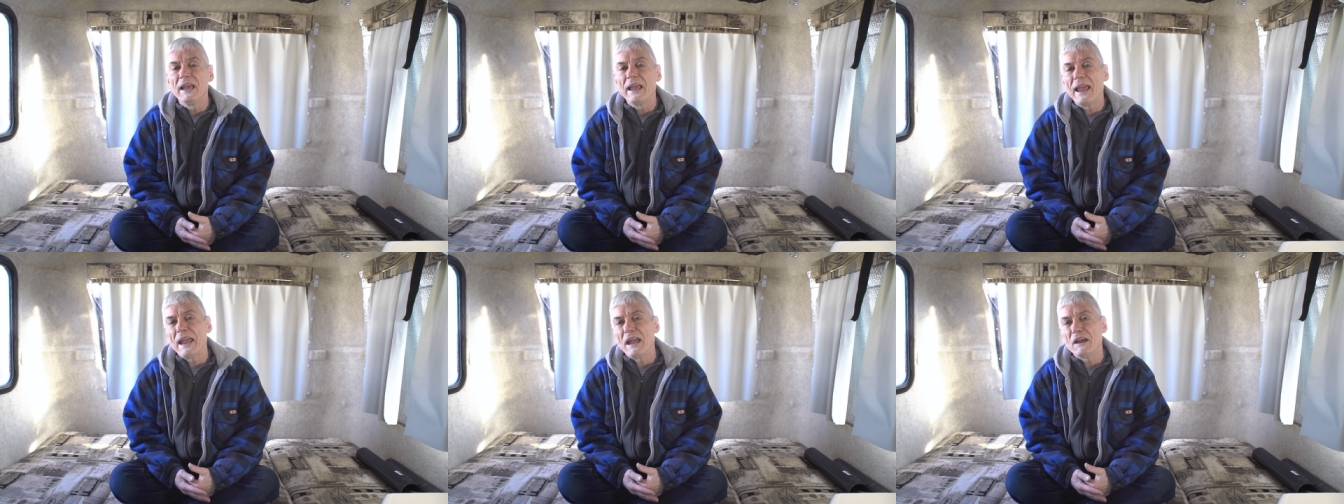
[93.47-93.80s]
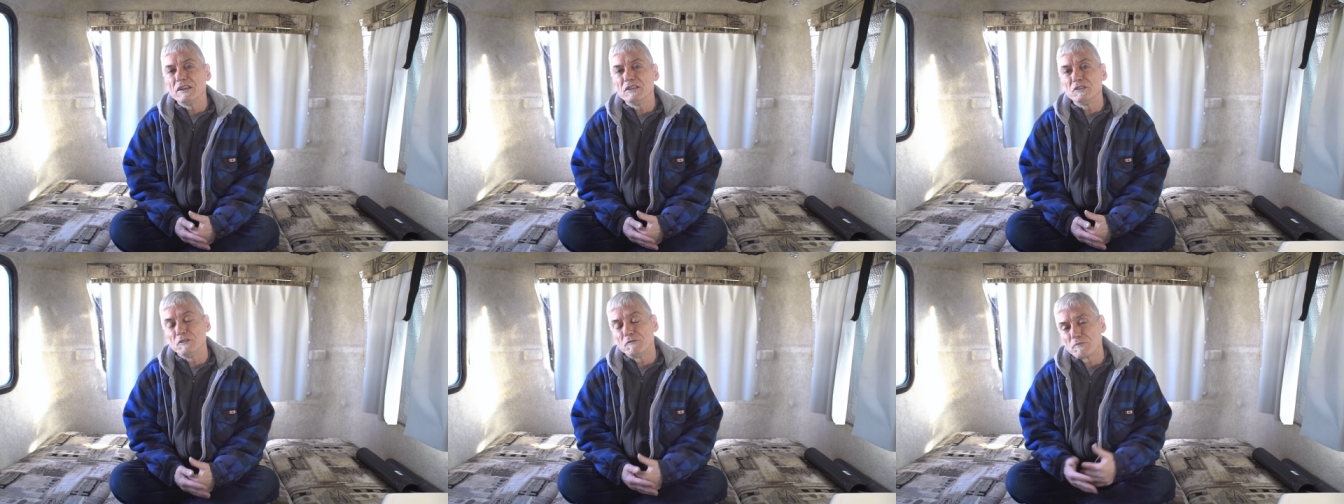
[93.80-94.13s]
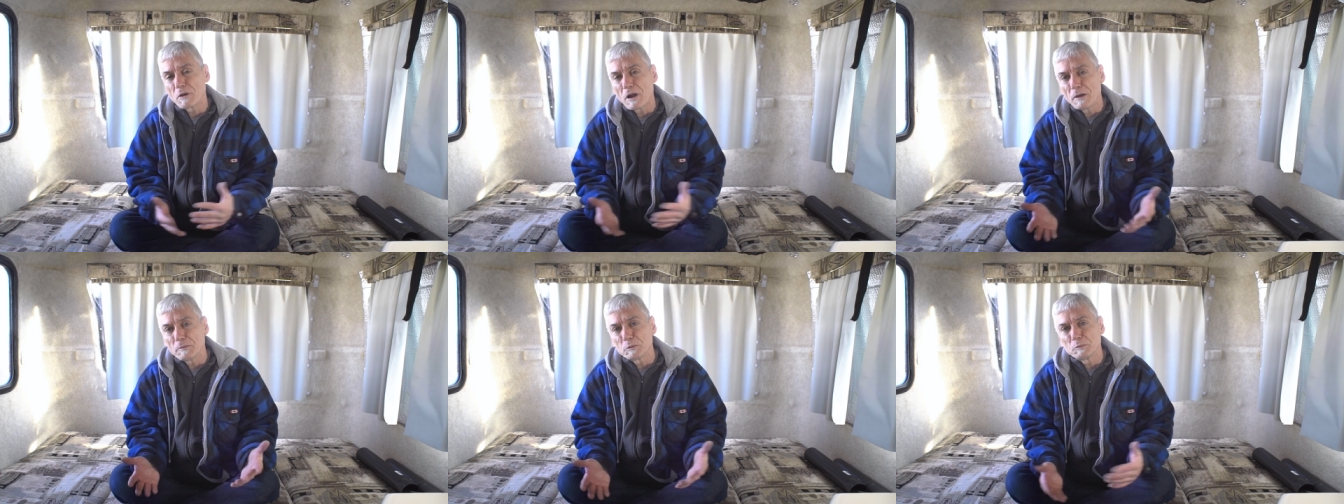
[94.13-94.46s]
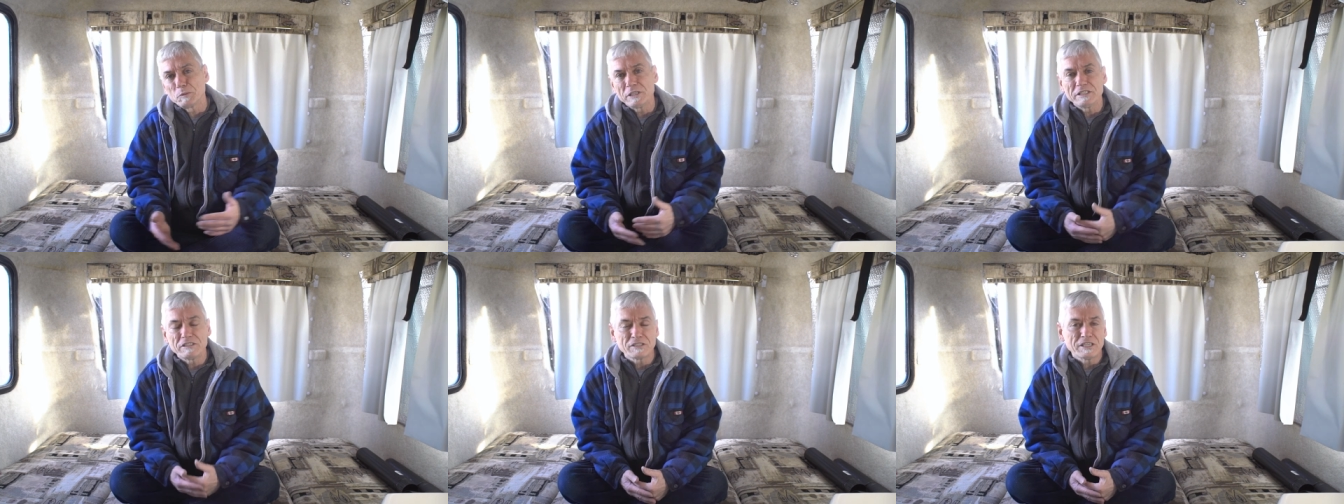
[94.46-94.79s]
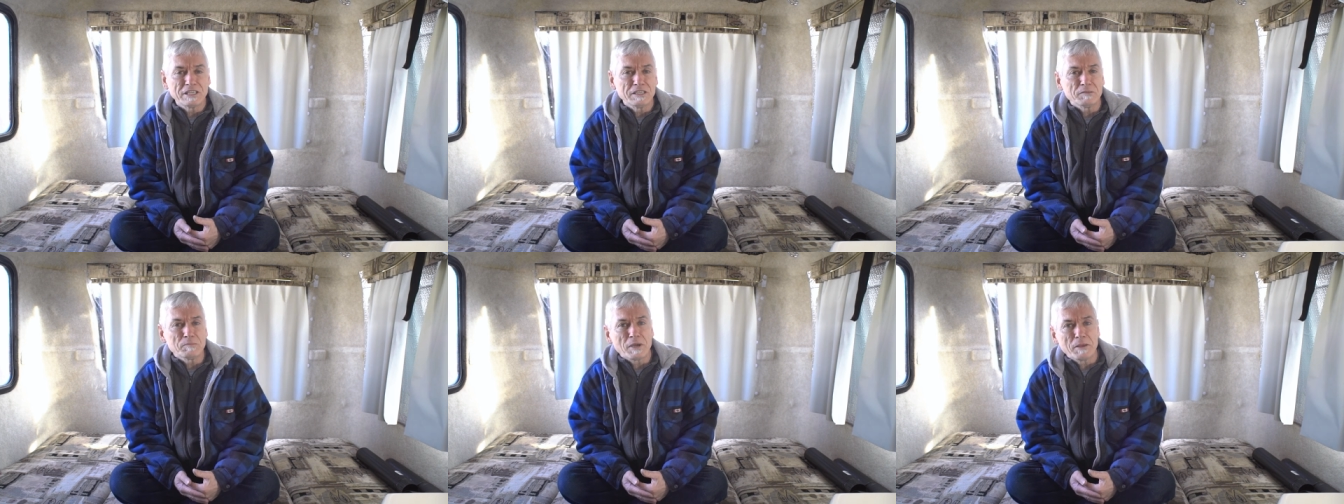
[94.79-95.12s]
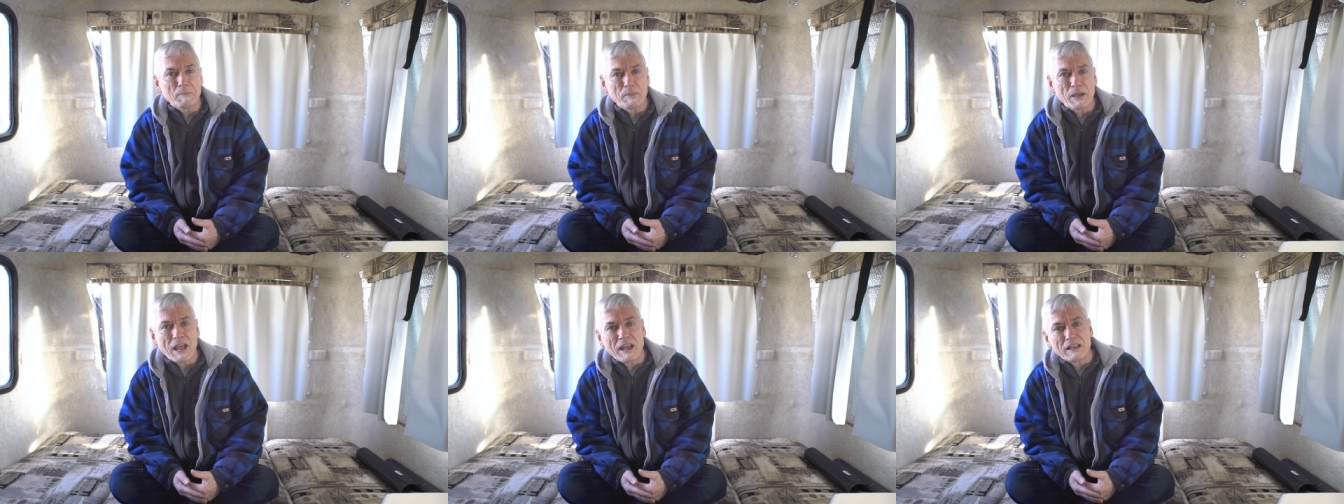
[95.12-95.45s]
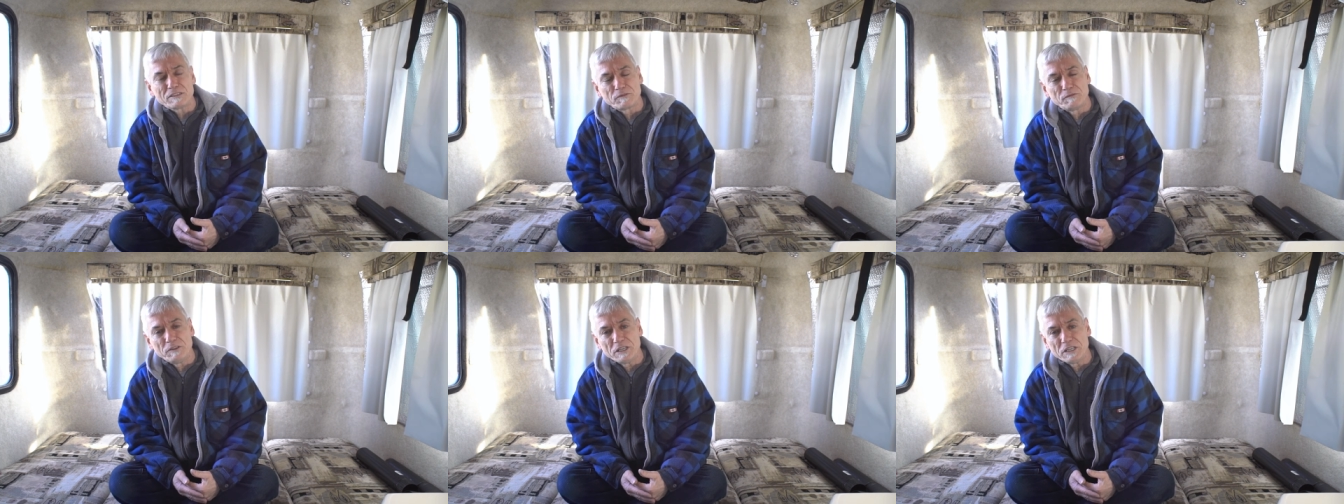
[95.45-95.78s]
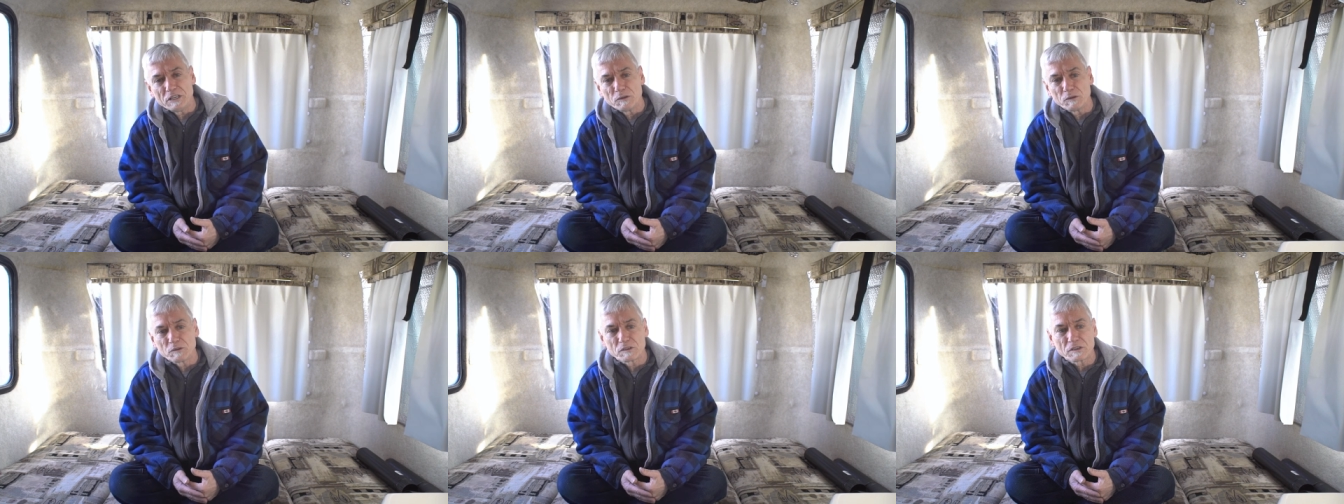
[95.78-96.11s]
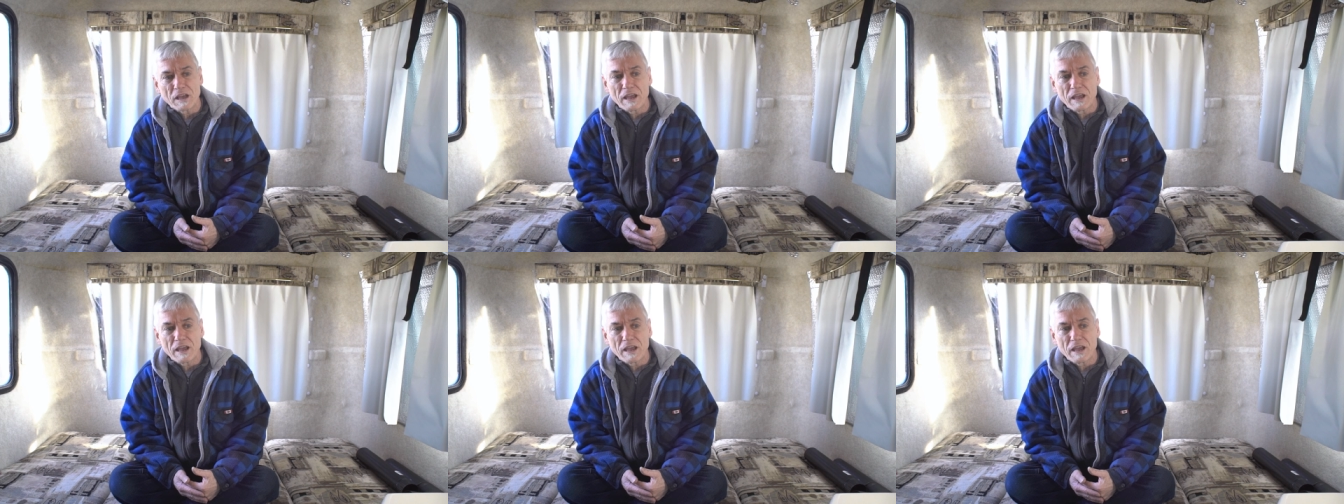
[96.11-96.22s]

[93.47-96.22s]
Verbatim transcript: And you've probably seen in my past videos,